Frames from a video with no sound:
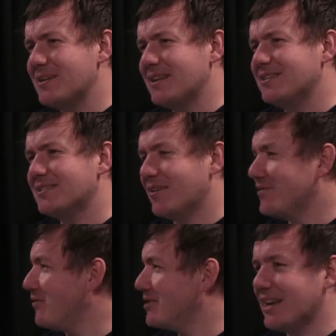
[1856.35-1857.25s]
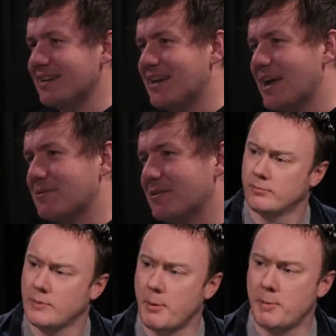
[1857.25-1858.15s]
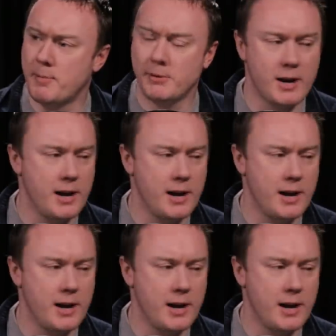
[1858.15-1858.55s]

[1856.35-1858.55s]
This- uh, Yeah. I've never stayed in Airbnb before. How many people are